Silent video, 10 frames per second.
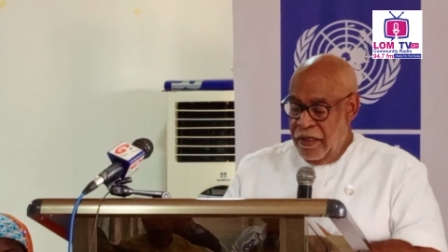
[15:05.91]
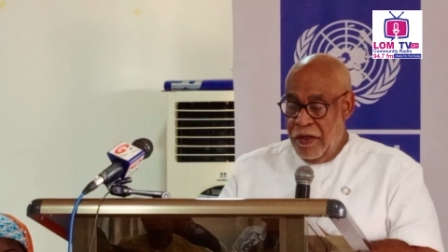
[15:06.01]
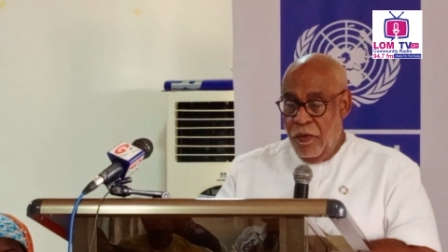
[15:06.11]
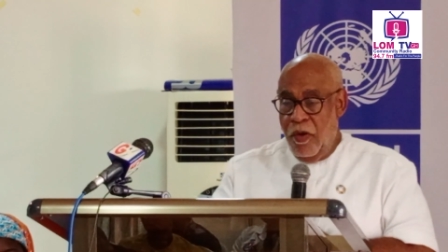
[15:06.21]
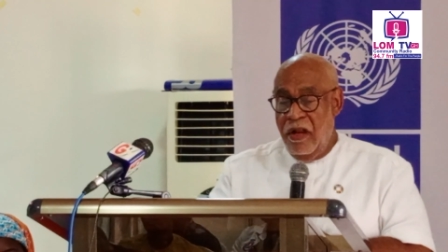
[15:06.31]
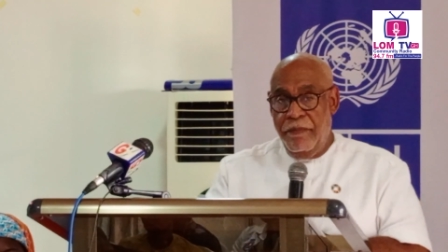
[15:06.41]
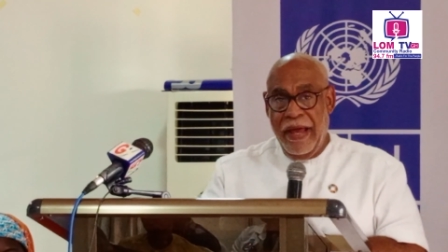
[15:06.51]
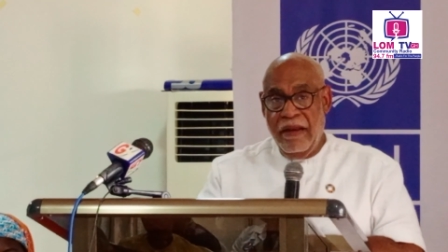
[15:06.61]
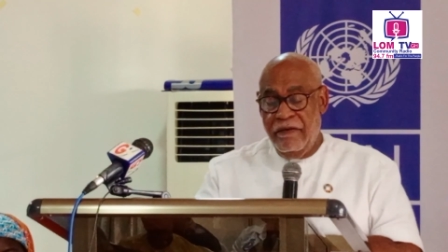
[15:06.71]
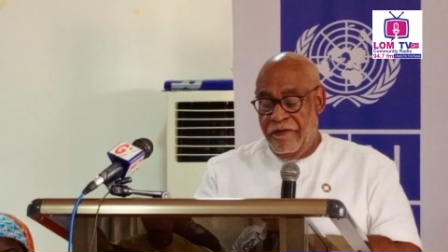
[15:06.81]
The World
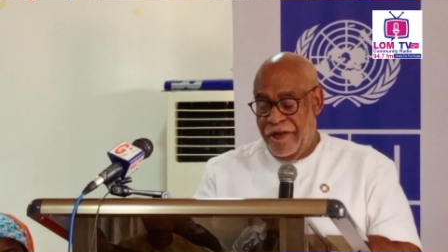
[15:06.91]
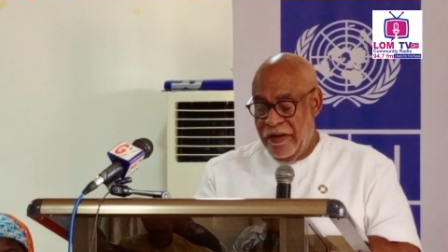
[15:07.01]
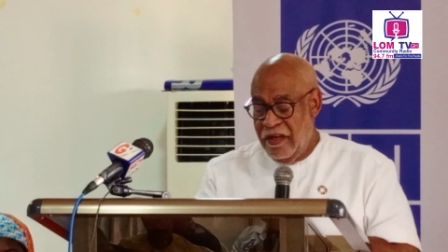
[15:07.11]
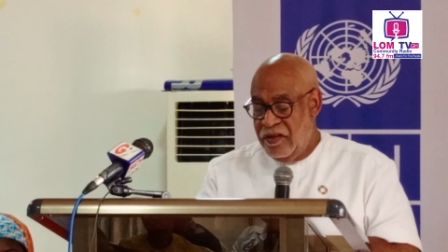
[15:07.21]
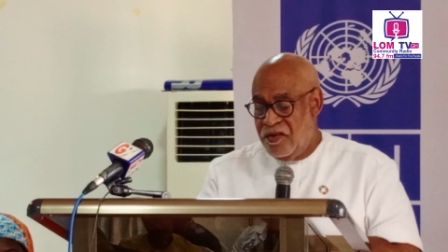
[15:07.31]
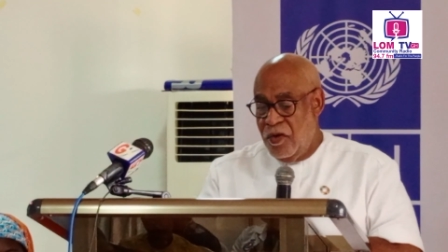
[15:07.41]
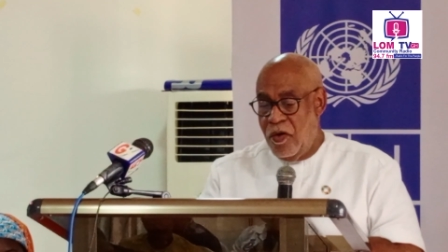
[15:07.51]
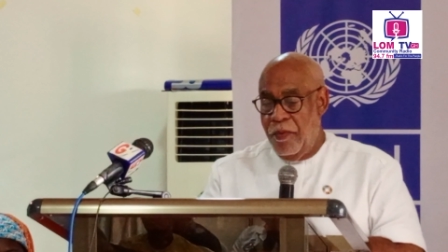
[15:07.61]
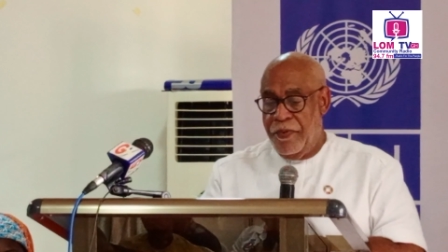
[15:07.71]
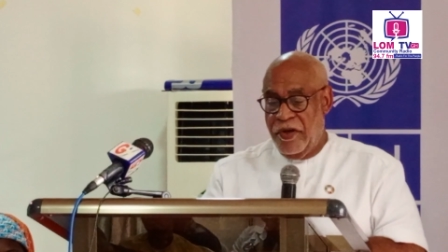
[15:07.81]
Bank funded
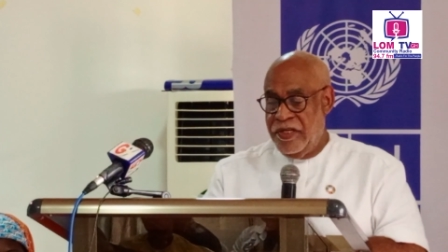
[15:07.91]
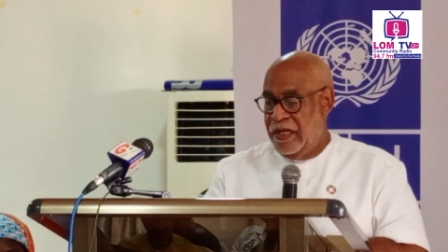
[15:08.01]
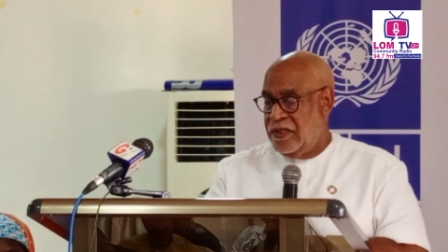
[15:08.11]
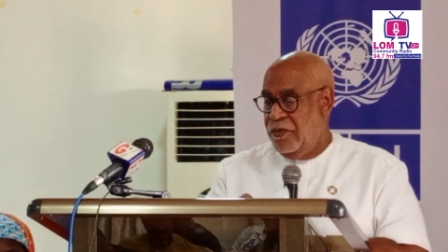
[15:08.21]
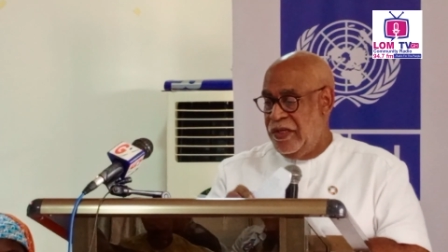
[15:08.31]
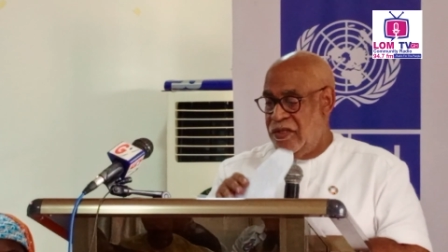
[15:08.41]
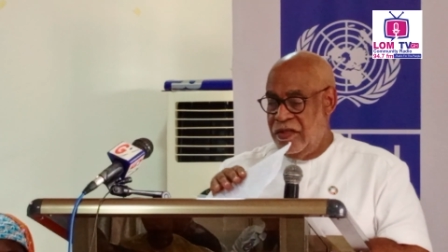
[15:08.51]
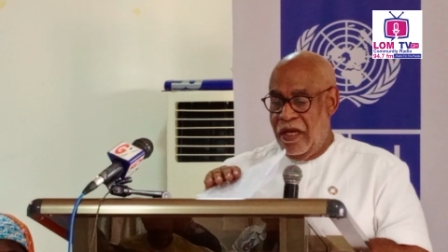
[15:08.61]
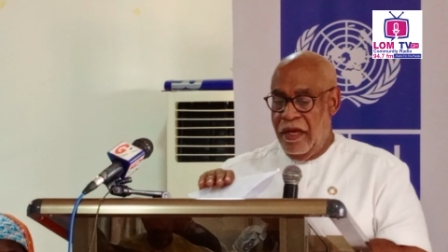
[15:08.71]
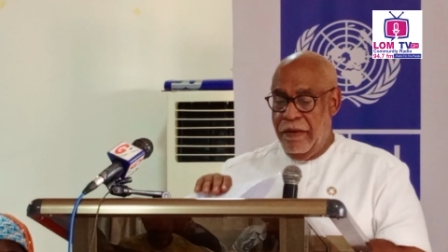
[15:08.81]
SOCO project,
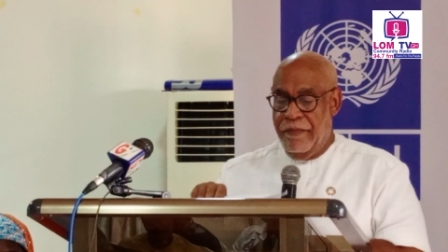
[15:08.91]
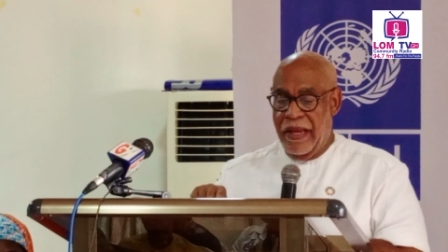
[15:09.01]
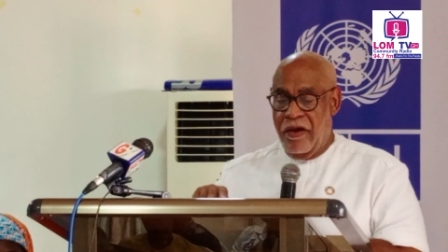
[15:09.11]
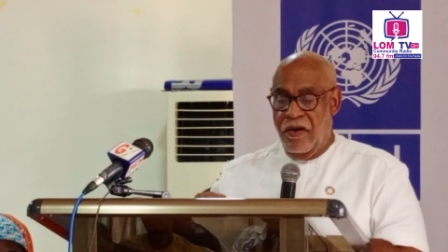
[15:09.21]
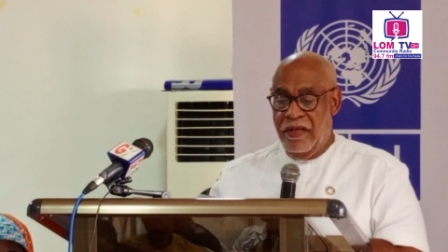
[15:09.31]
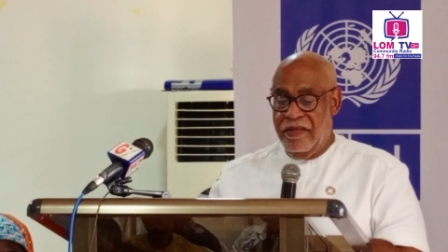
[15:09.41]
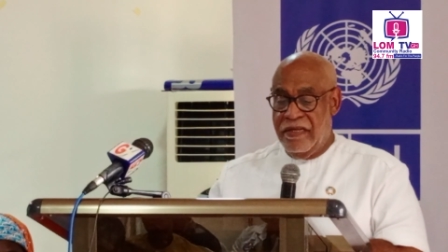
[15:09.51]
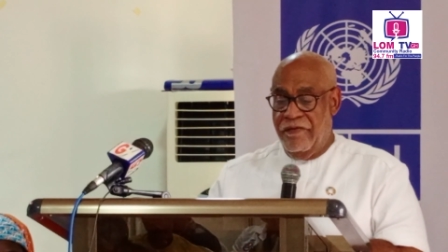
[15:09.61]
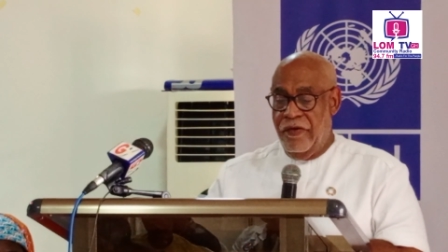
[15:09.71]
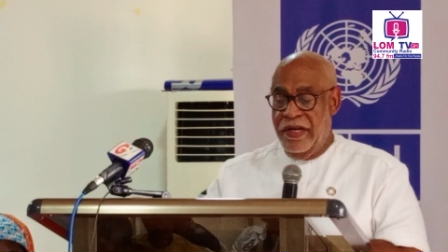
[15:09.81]
which my colleagues
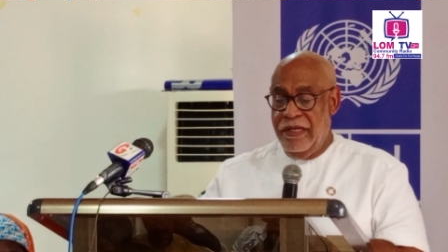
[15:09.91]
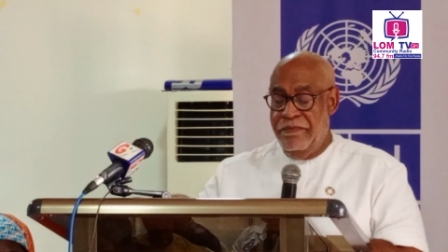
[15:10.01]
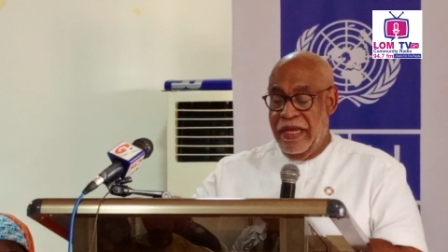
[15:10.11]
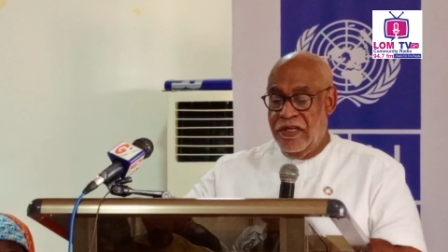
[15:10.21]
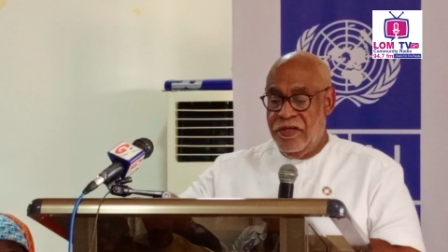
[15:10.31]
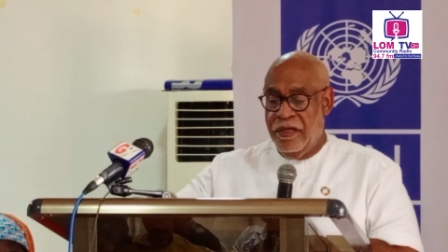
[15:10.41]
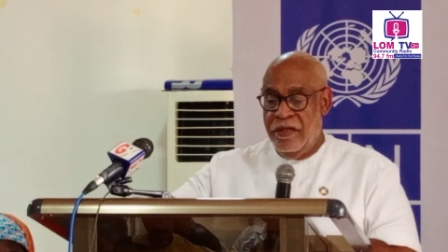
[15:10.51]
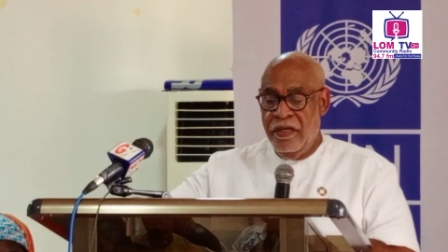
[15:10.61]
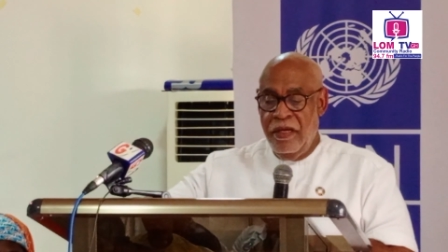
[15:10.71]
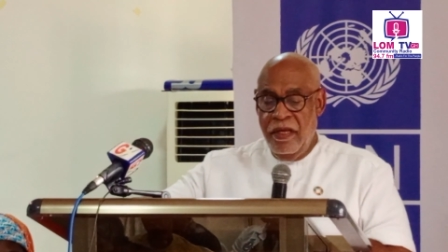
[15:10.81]
have already mentioned,